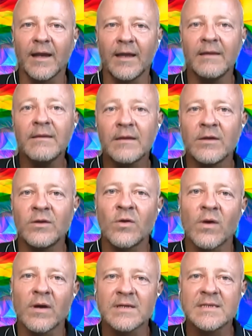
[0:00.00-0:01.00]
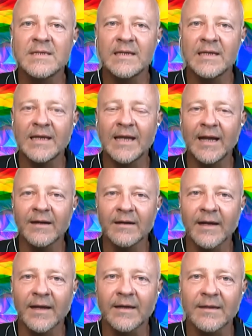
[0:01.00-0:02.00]
in the New York City
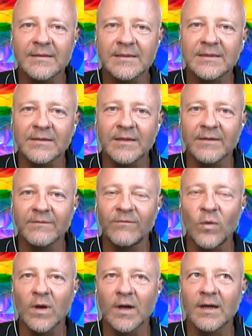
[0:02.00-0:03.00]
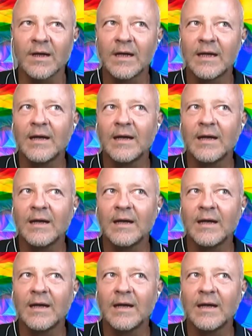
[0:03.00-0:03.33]
area, so therefore,